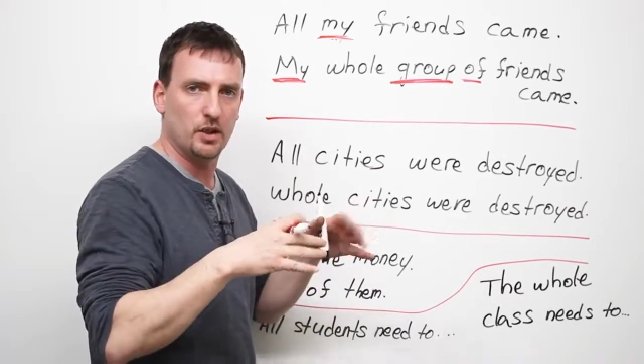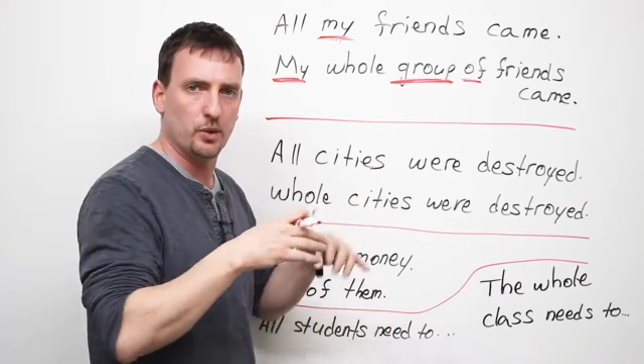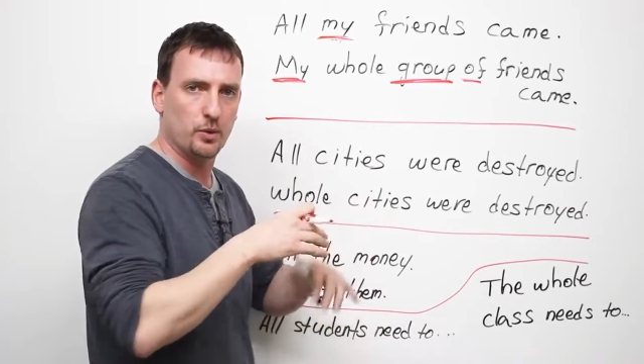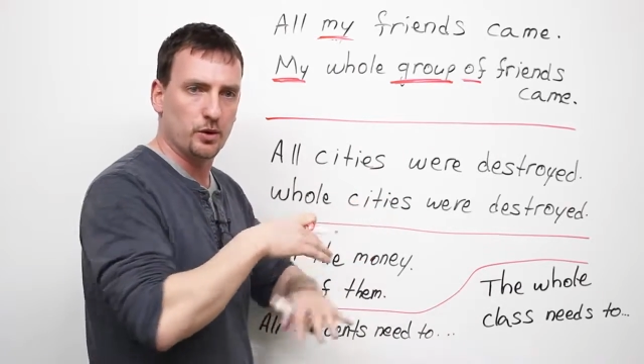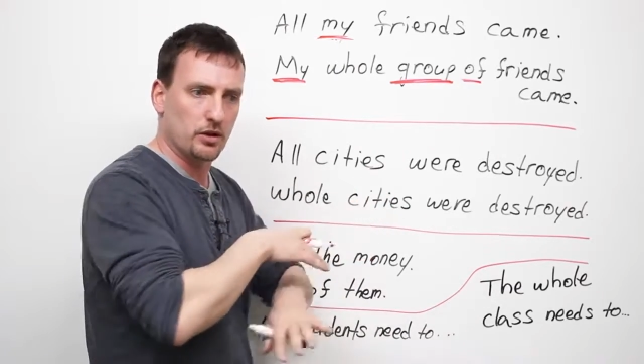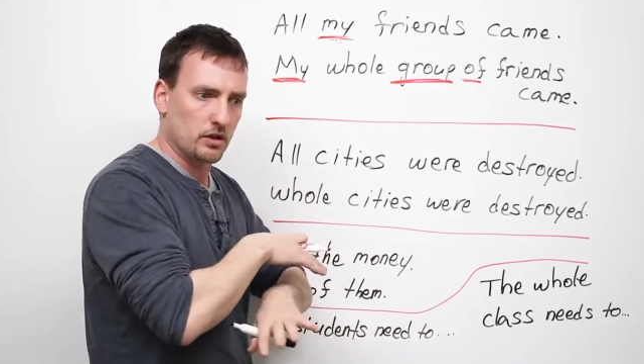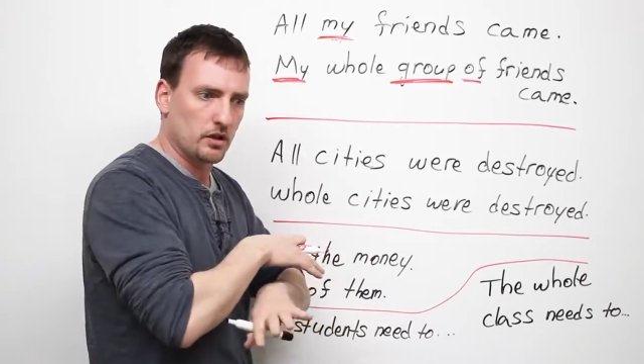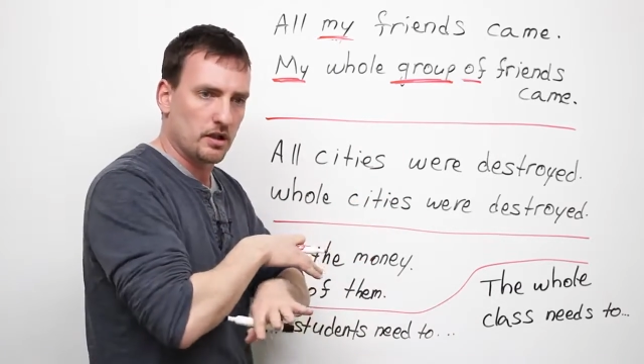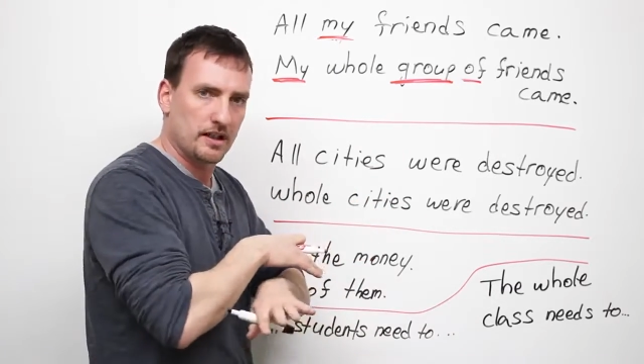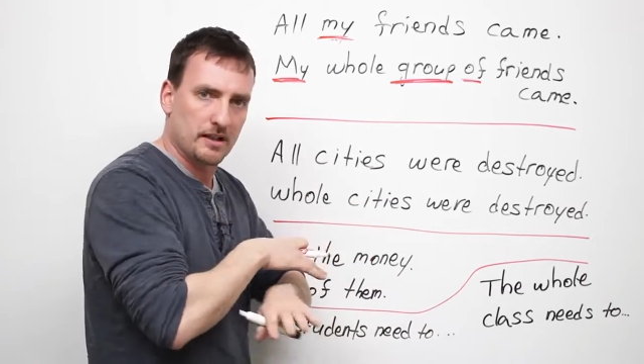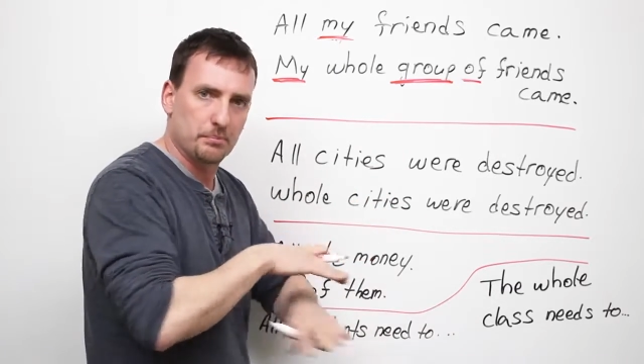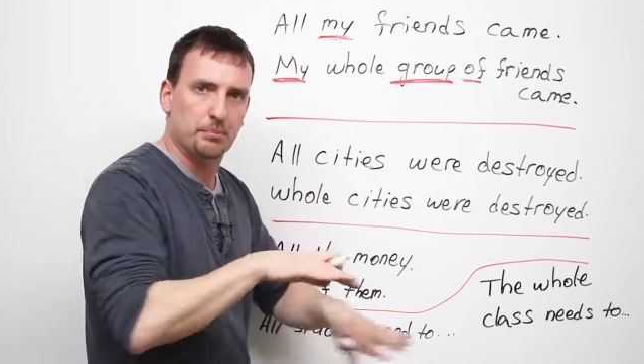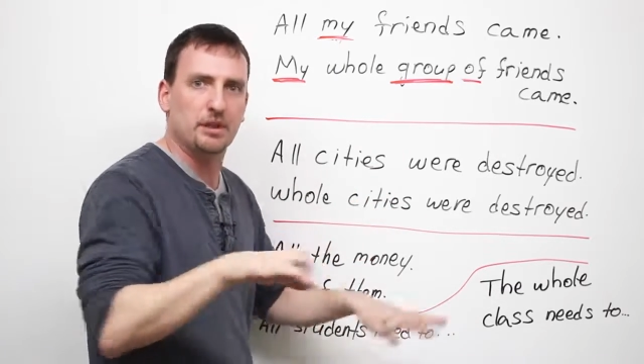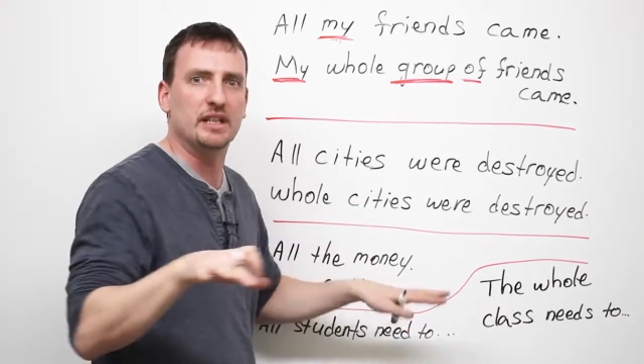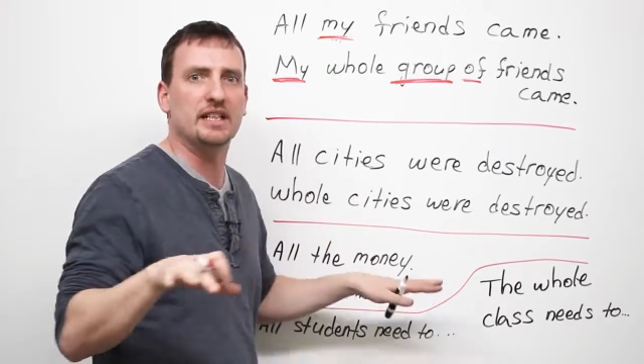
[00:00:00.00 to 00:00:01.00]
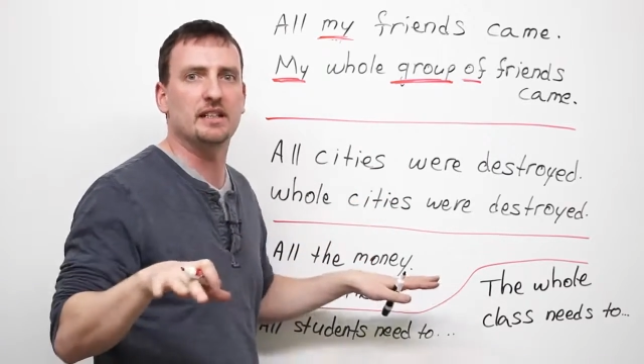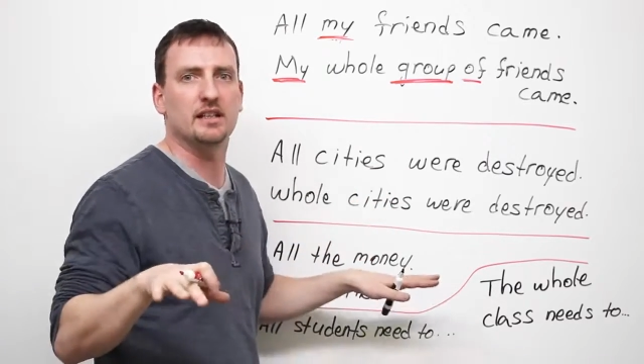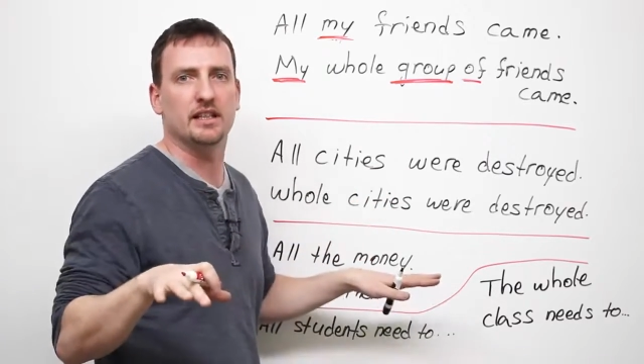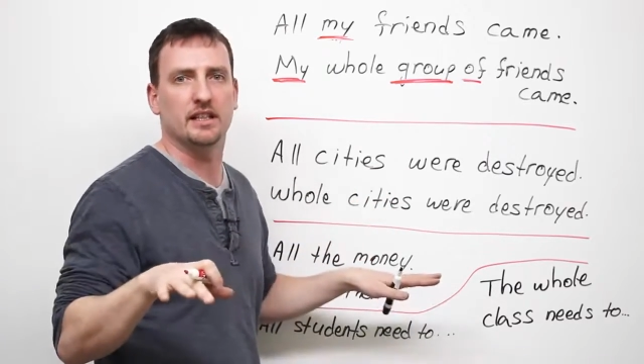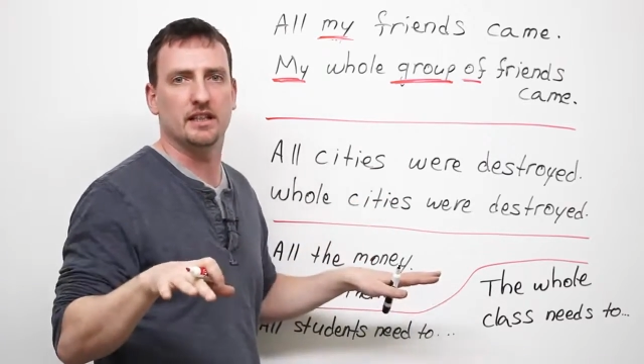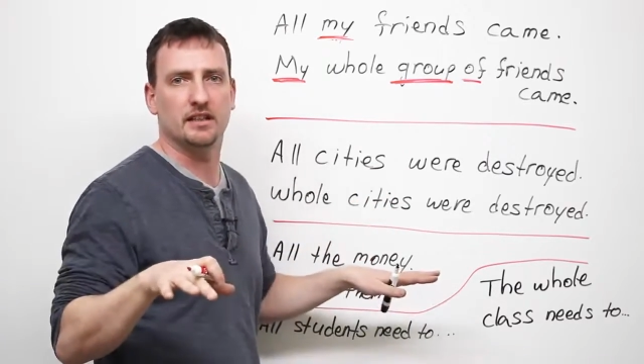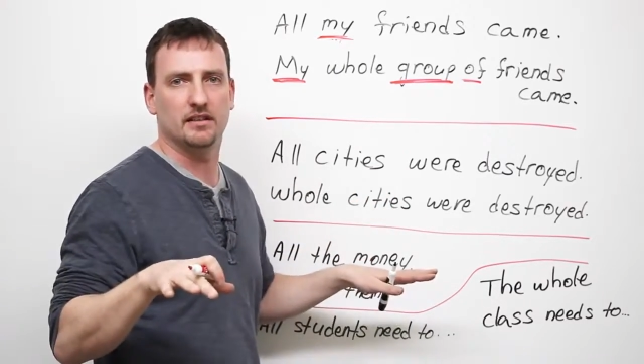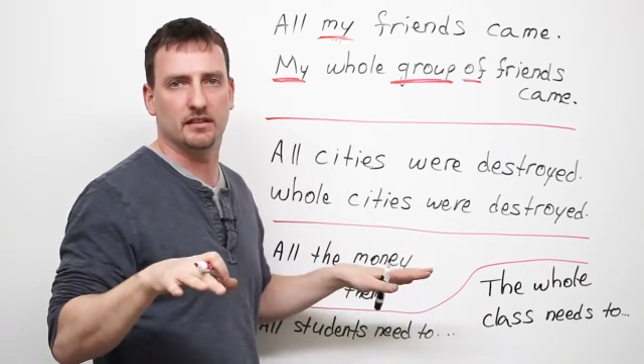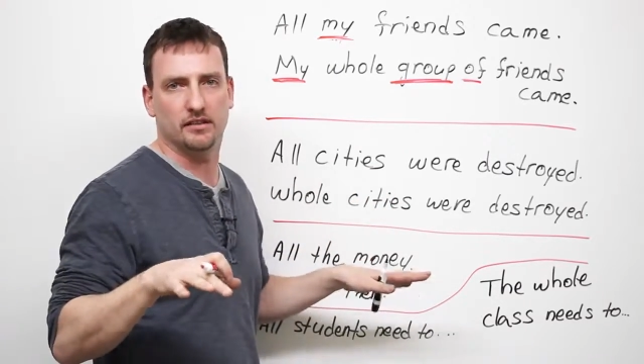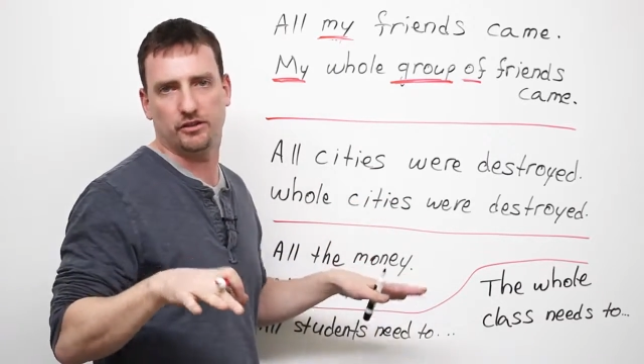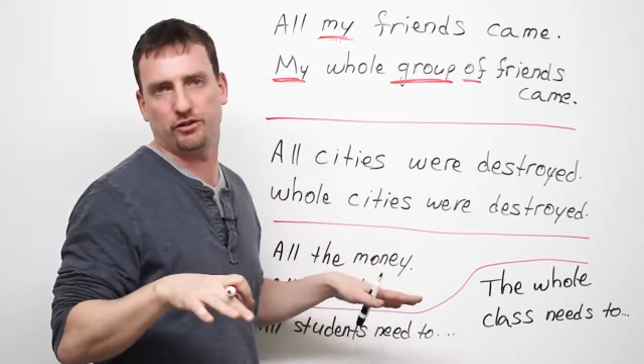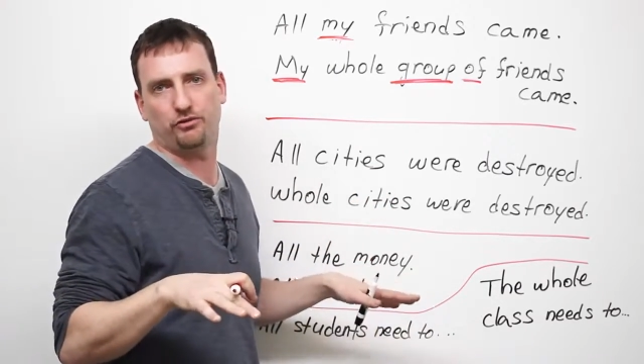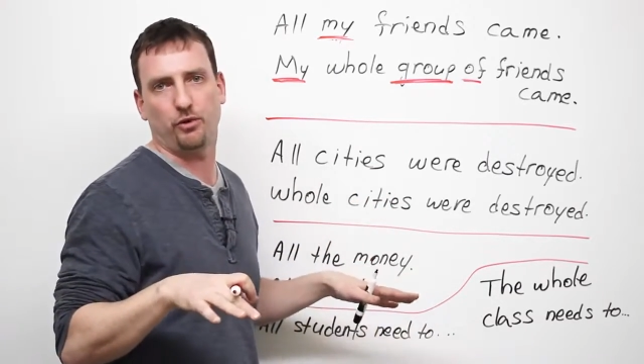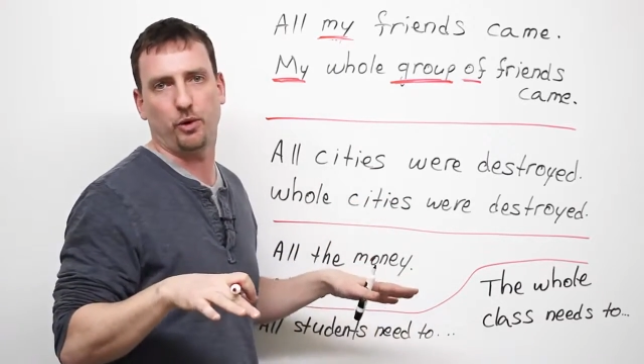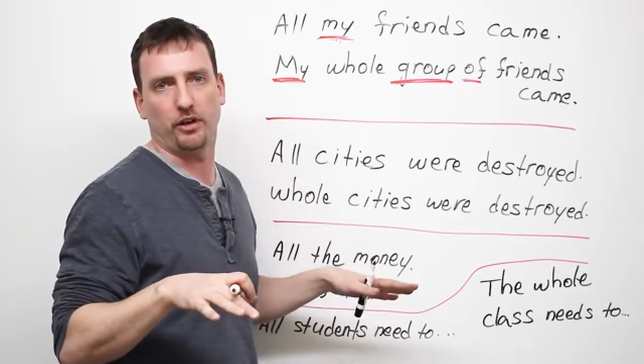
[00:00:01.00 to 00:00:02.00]
were completely
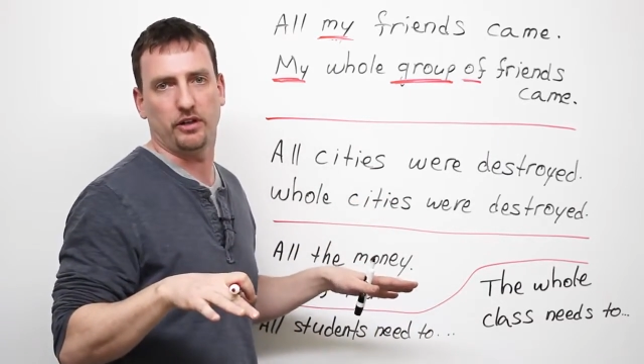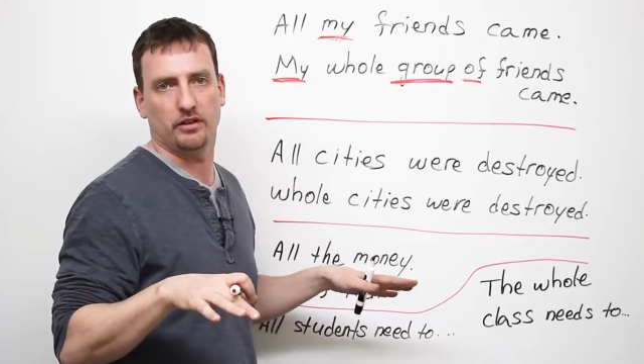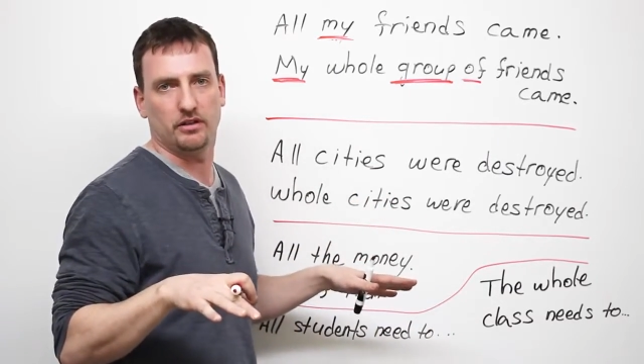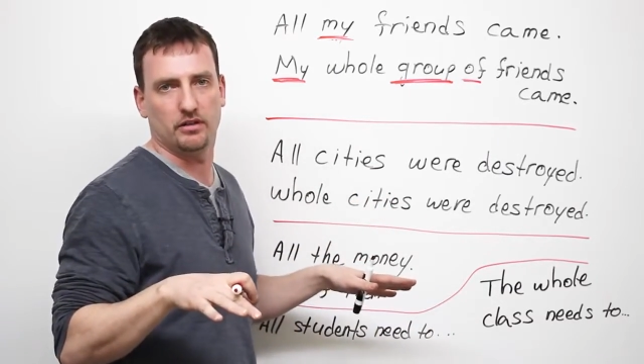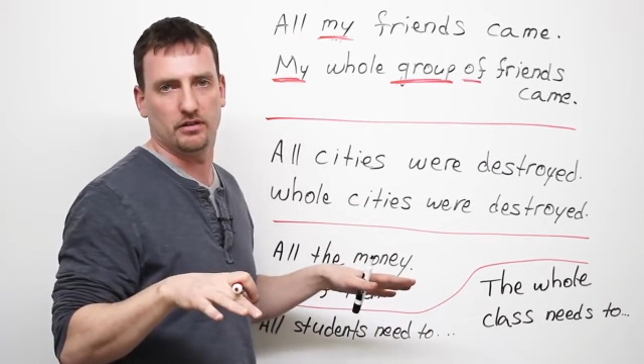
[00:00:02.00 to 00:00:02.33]
destroyed.